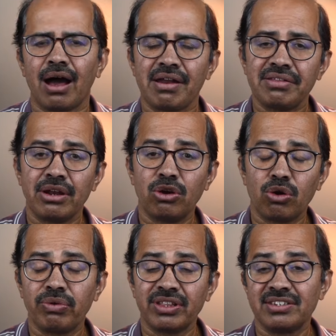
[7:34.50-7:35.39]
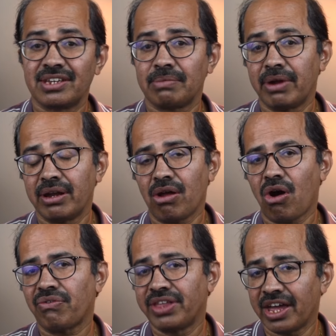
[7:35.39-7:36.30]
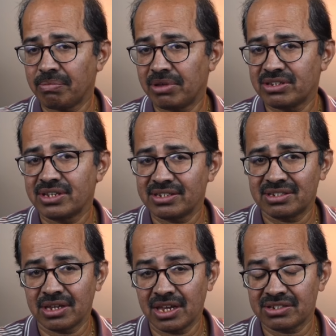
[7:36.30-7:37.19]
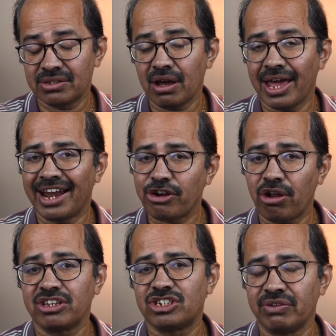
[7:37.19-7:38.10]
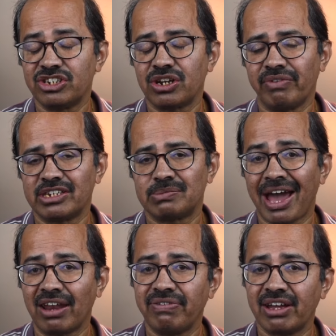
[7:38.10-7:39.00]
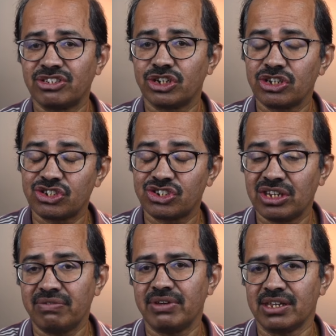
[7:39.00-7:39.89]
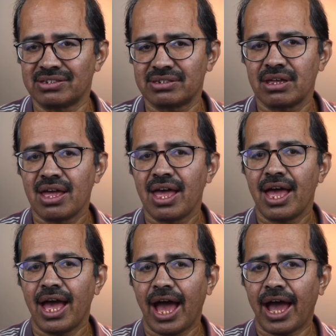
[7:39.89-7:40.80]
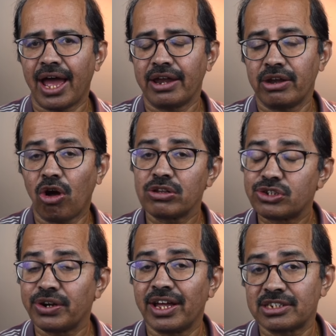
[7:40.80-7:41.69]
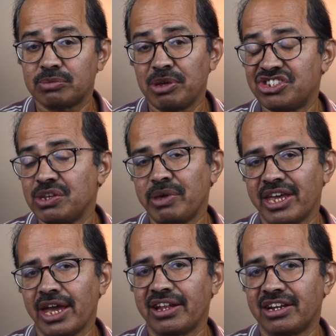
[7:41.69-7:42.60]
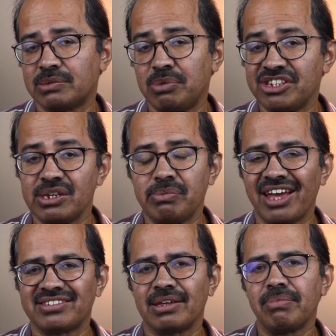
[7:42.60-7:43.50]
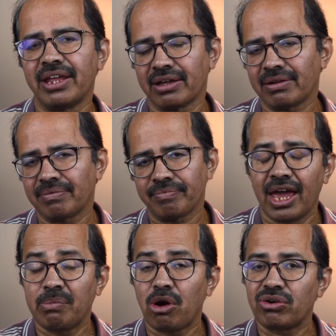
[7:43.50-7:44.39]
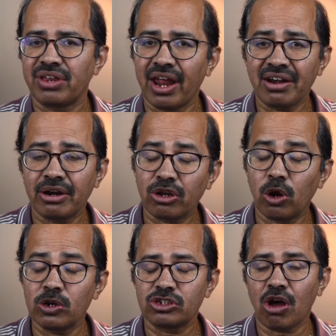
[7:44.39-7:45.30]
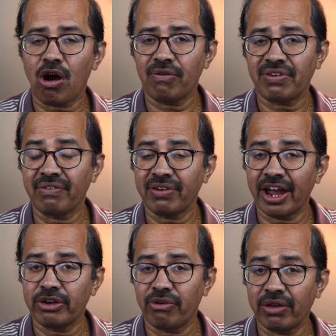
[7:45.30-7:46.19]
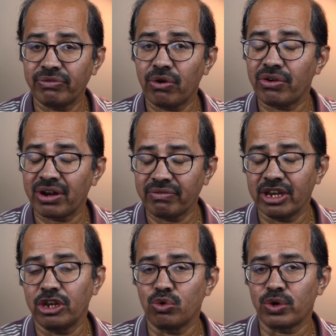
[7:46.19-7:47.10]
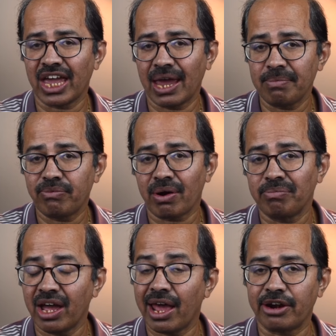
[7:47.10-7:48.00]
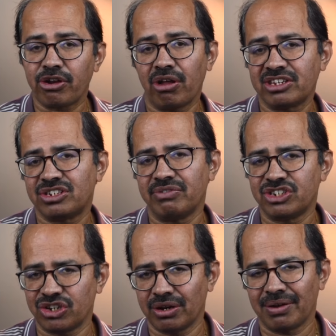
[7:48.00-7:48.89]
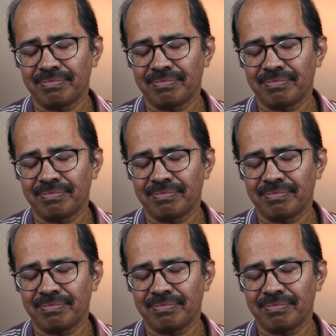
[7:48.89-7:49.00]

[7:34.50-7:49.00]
Another noteworthy segment of their business is the electronics division, which manufactures TVs and also does PCBA, that is PCB assembling. About 300 crores of FY24 revenue came from the electronics division.